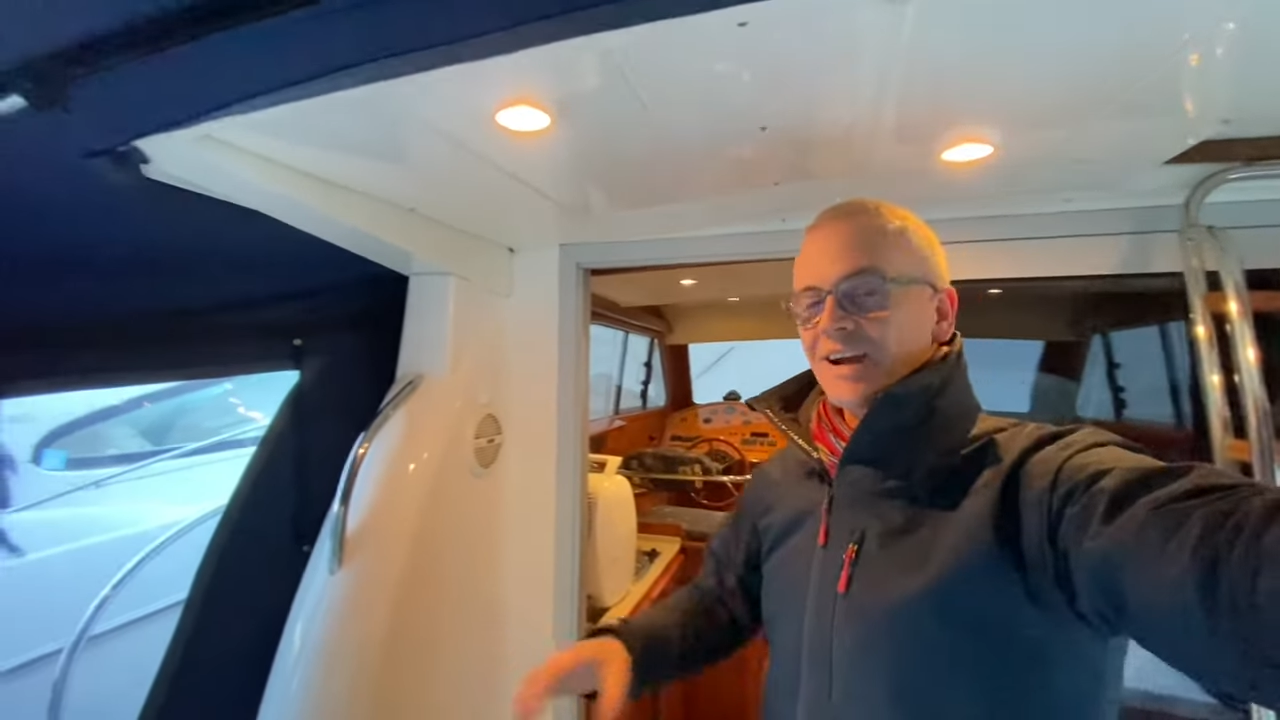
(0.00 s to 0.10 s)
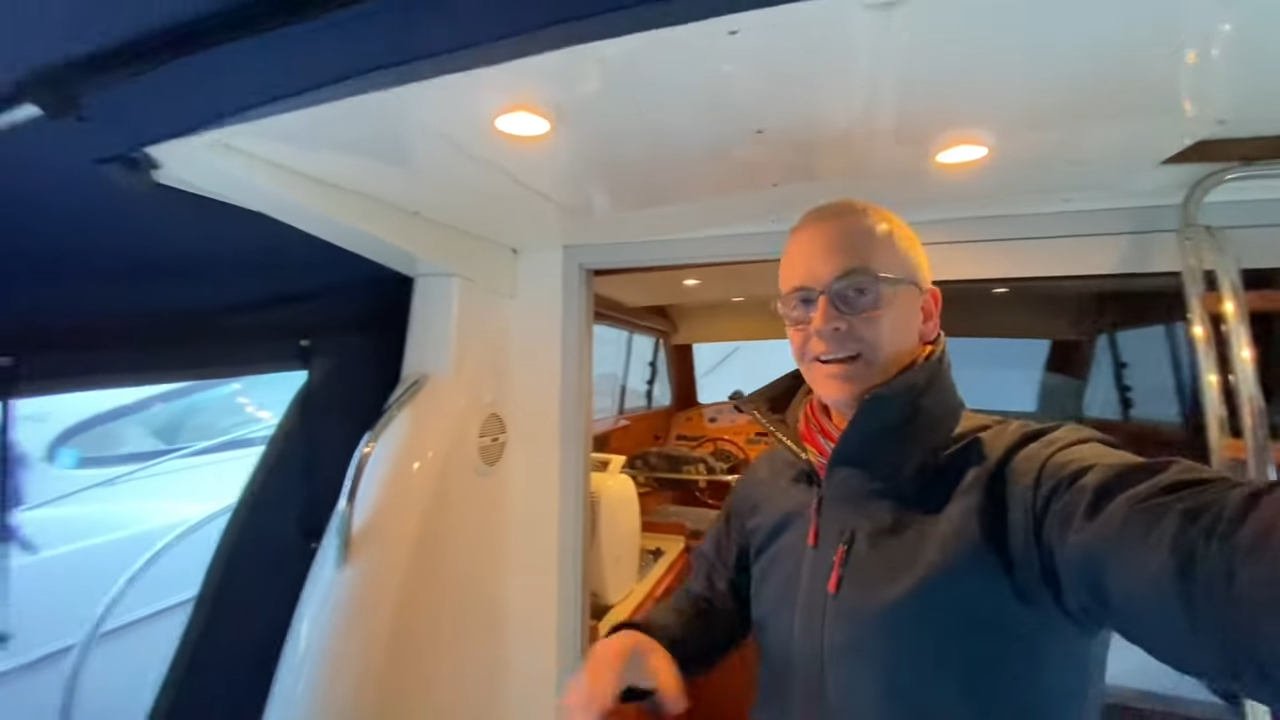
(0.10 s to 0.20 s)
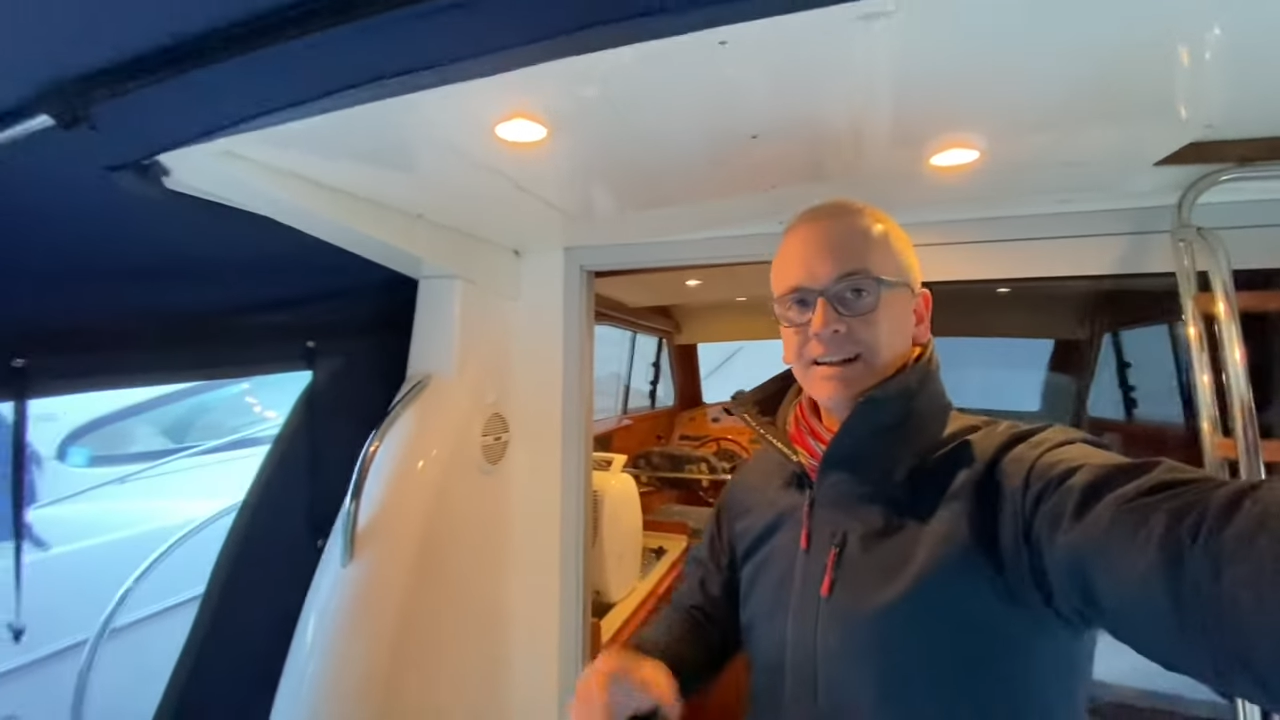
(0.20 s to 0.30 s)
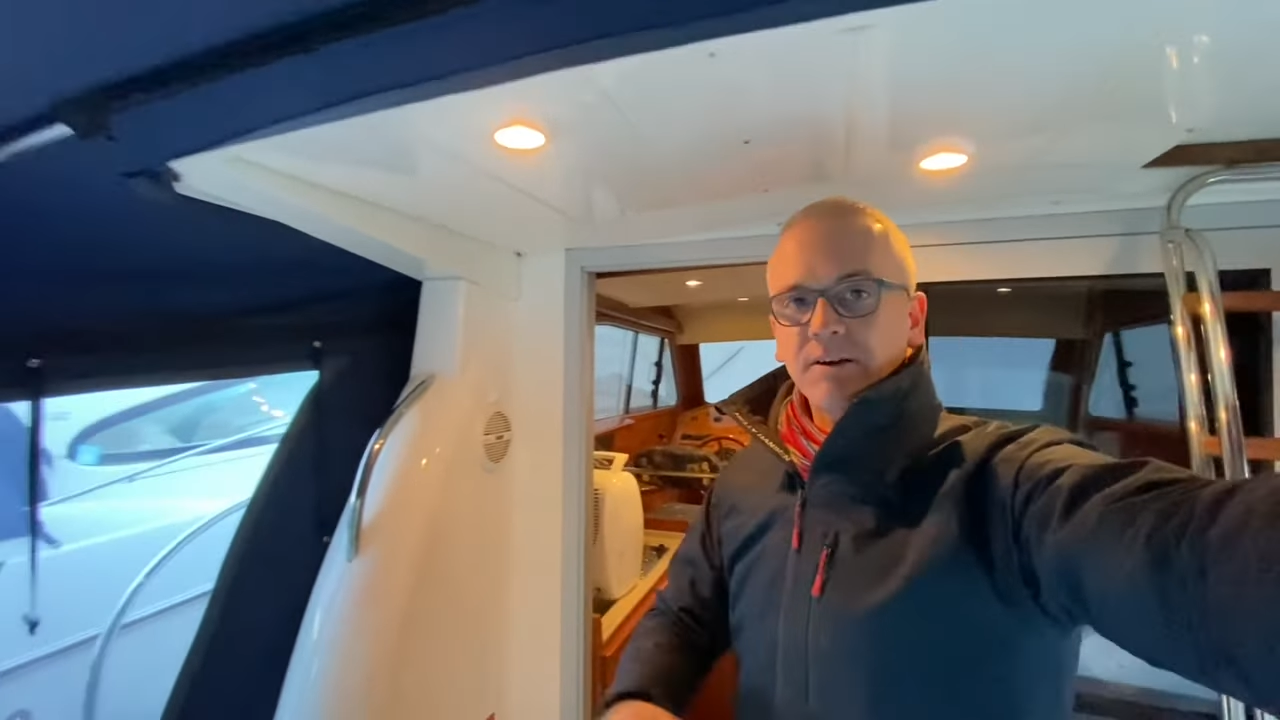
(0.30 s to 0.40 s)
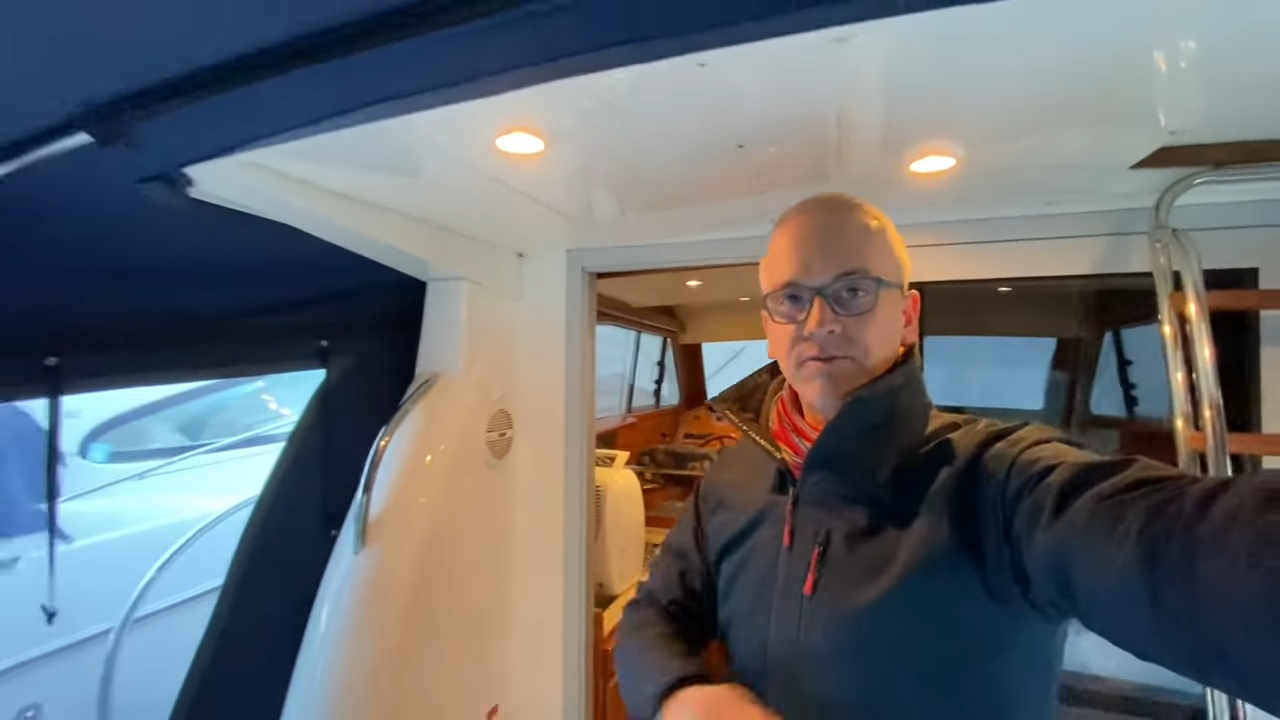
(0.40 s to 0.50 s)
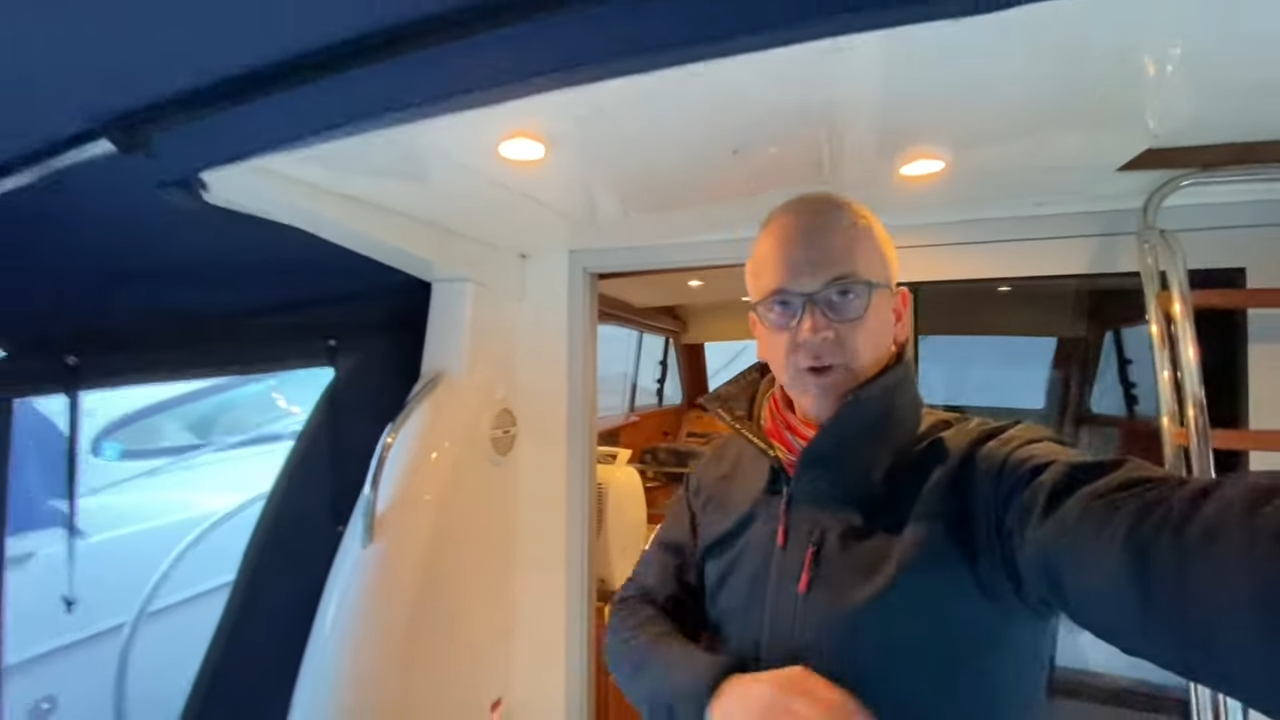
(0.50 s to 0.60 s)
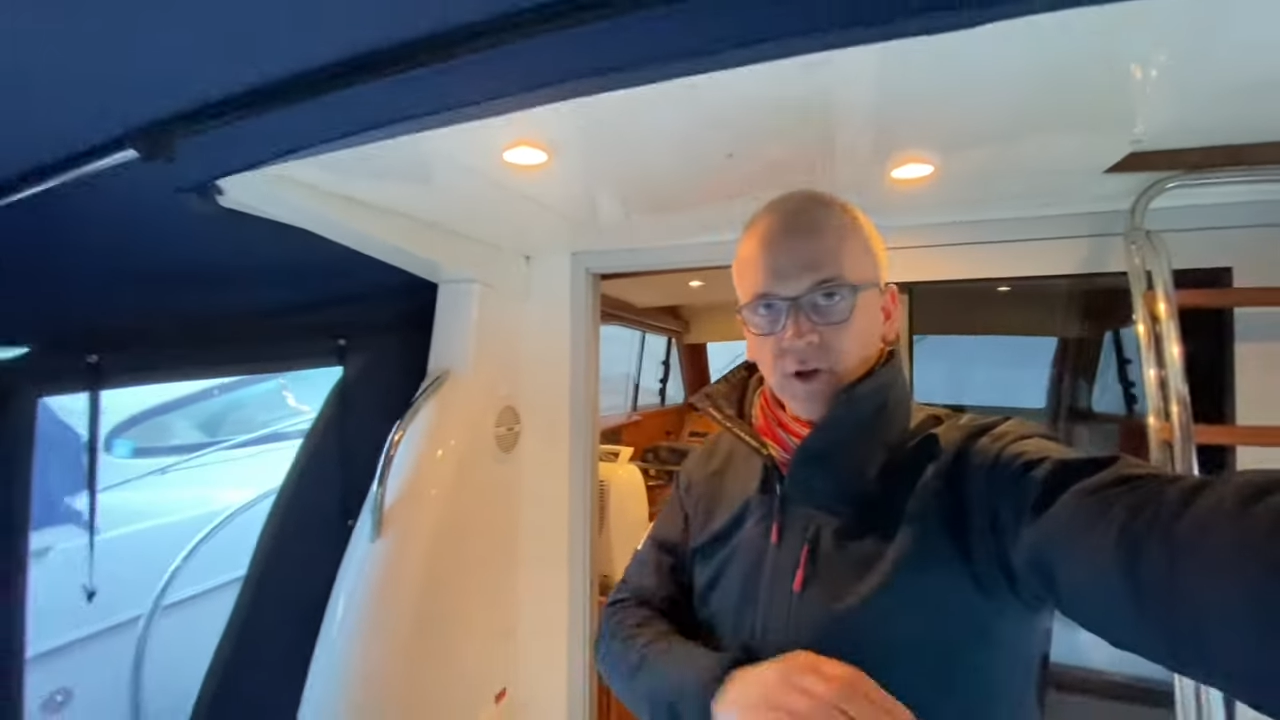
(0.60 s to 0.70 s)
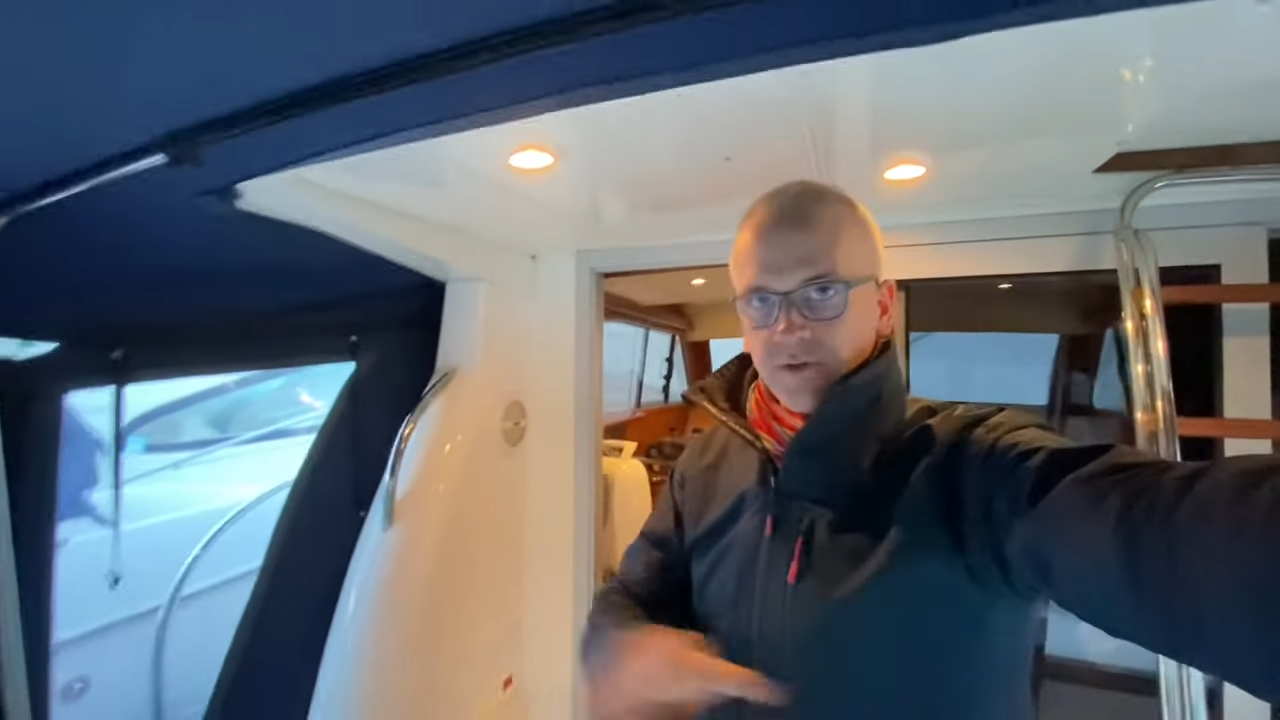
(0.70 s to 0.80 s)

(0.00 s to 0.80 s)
I did a full